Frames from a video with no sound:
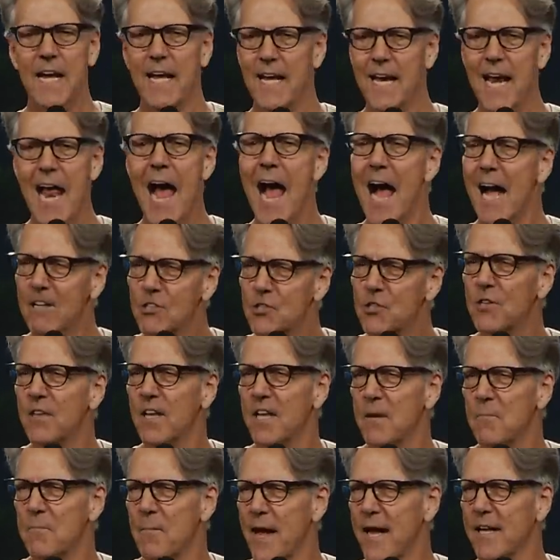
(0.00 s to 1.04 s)
It
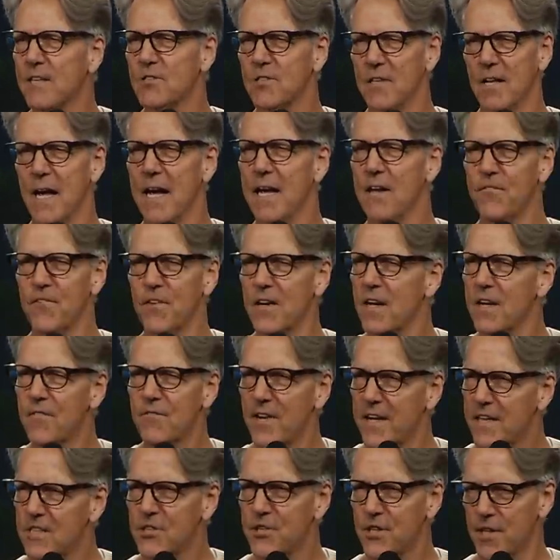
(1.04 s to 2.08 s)
actually makes life an
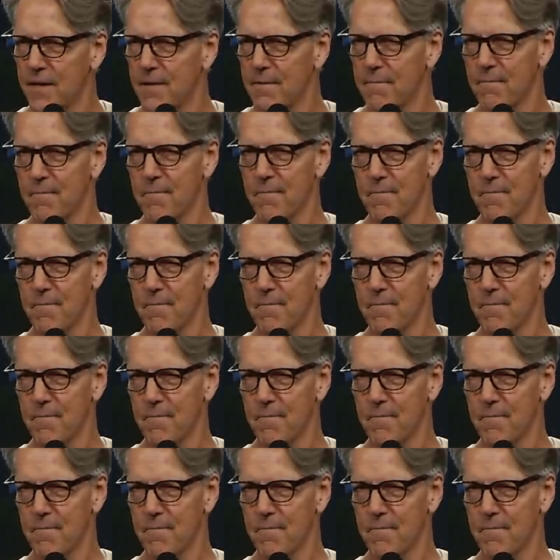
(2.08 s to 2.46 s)
adventure.